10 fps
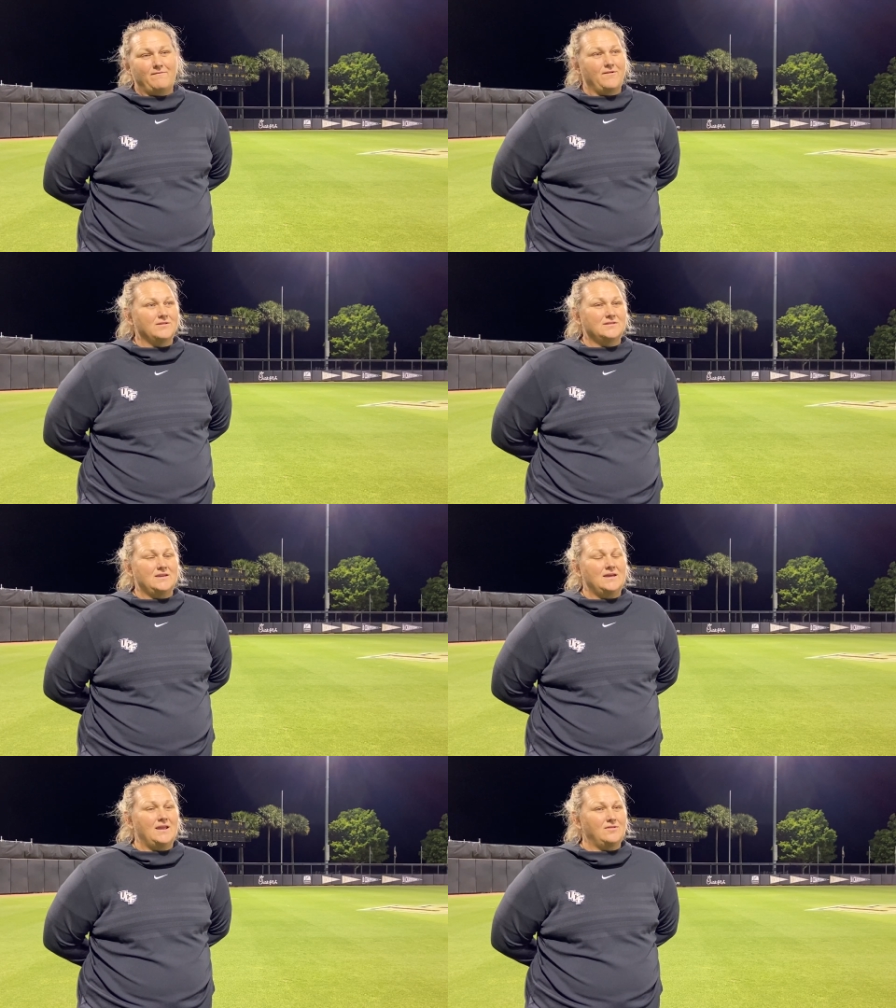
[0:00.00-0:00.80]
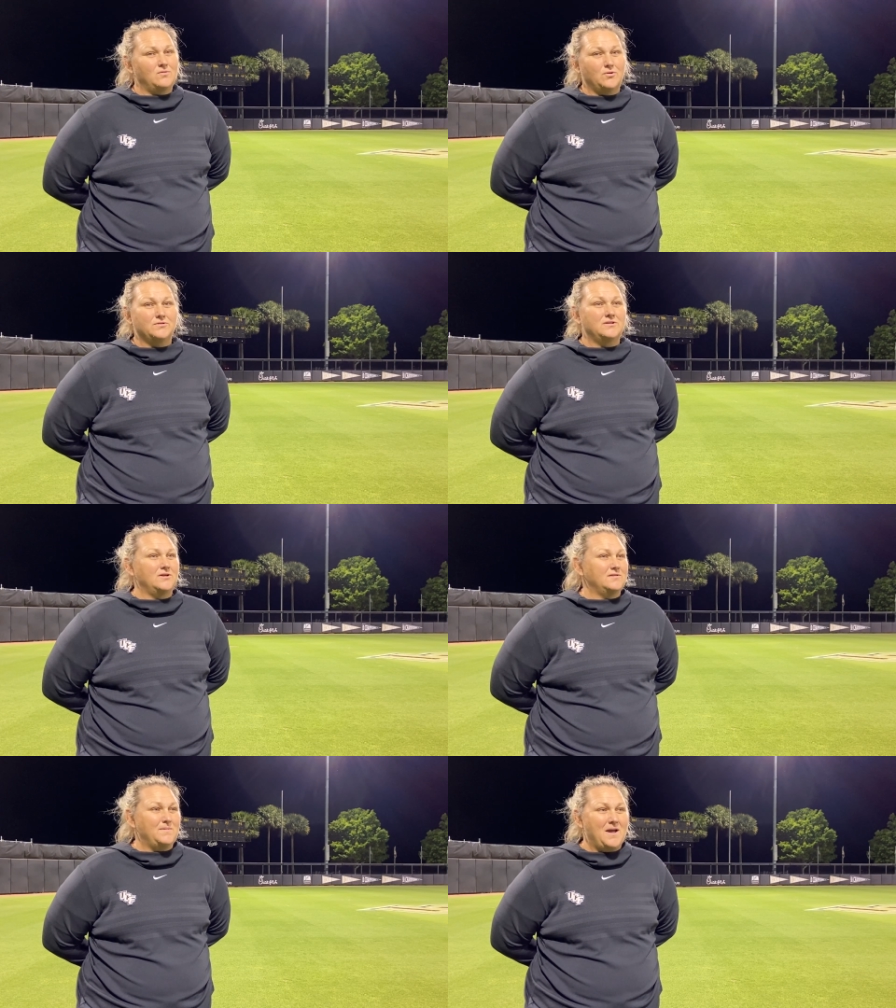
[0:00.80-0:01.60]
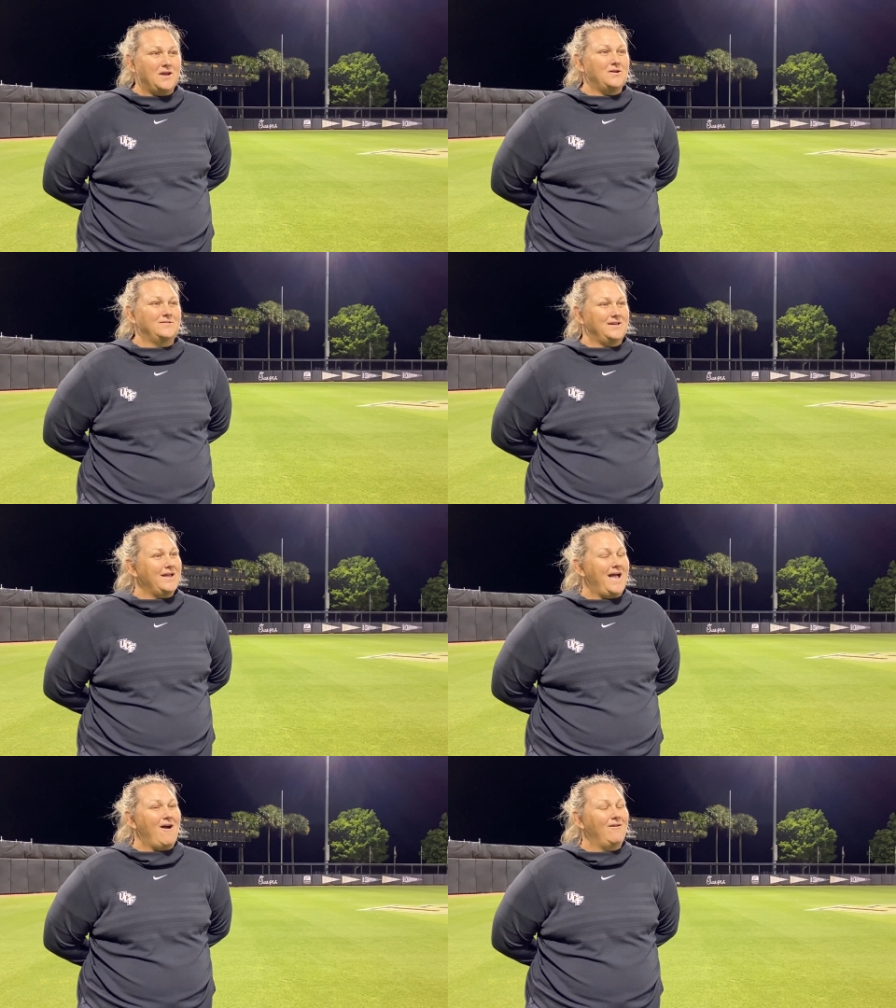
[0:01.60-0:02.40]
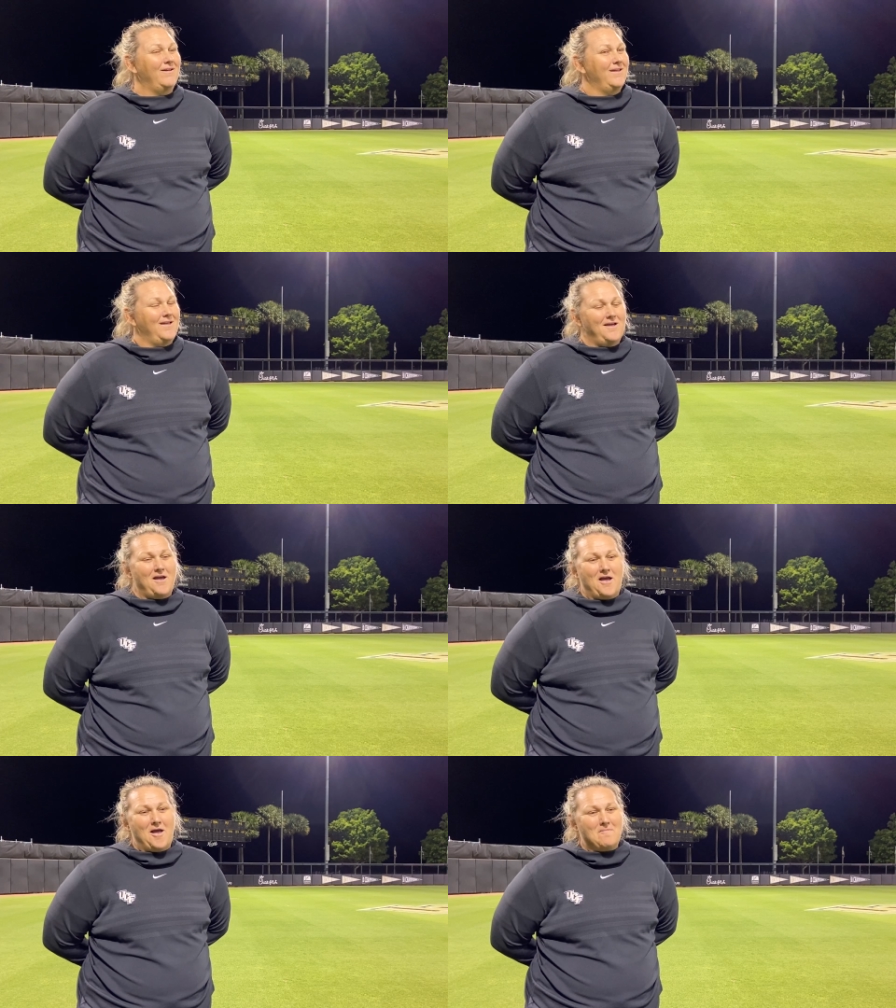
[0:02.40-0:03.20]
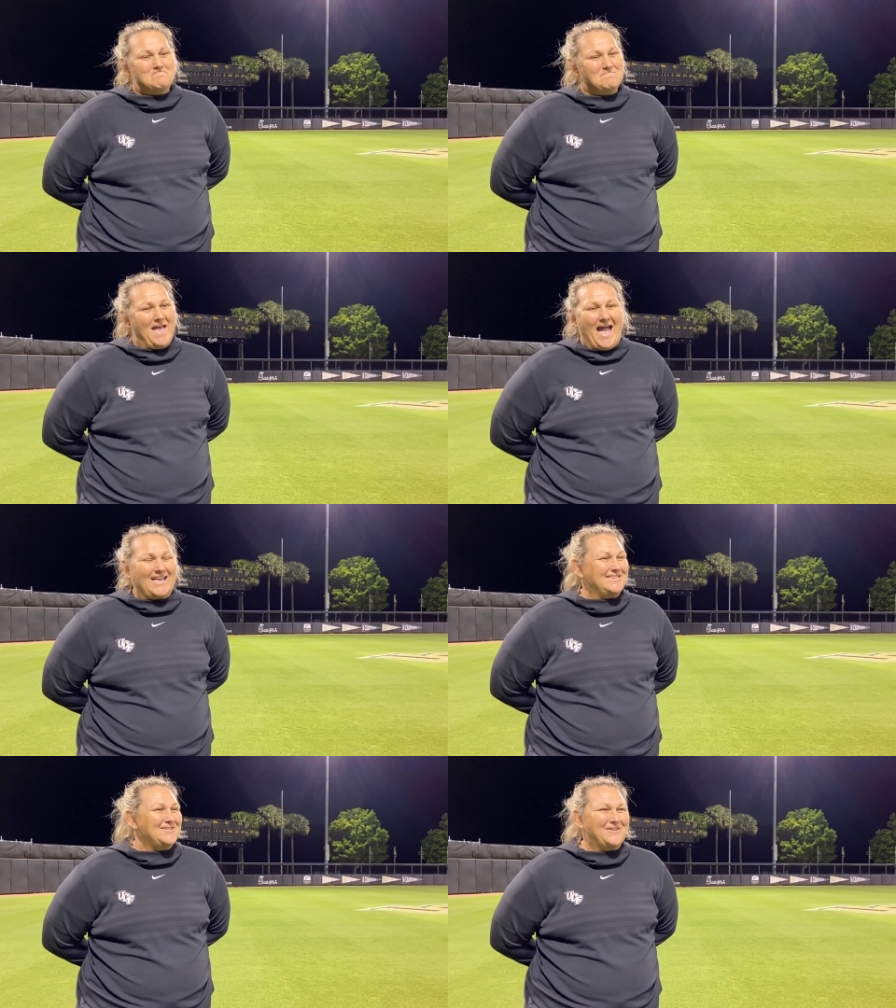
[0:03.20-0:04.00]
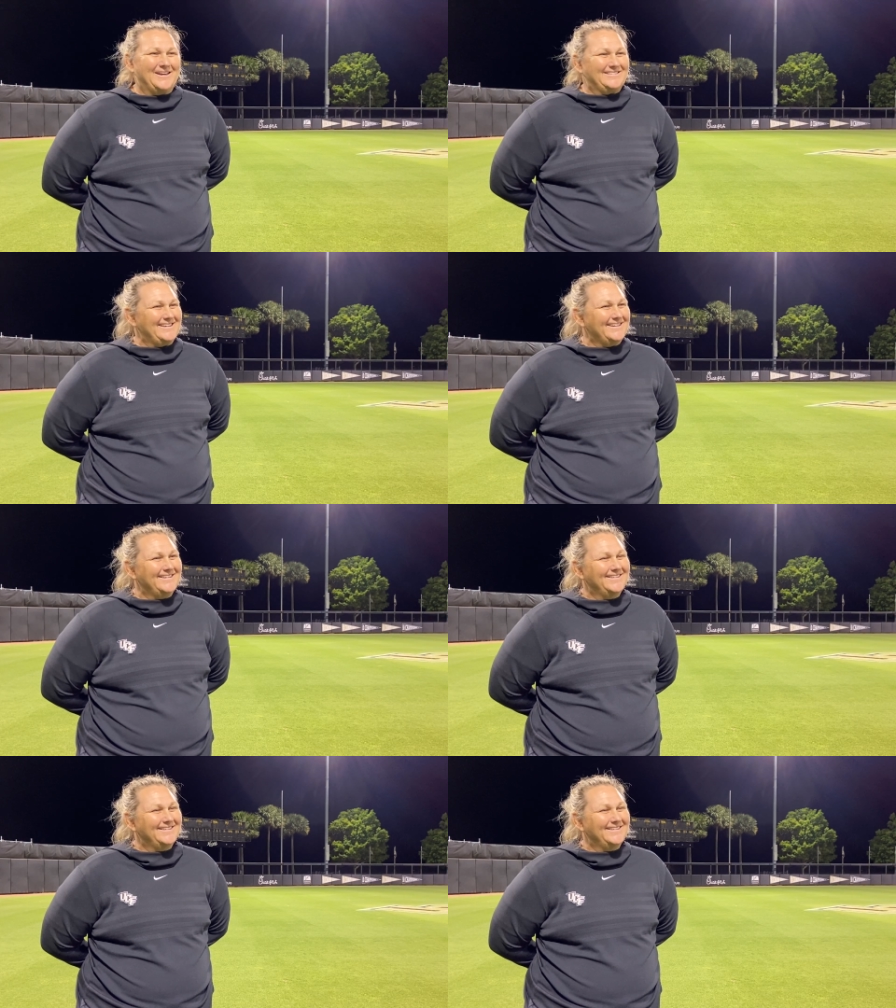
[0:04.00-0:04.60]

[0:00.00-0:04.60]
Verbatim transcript: front seat at the World Series behind our dugout um, acting crazy.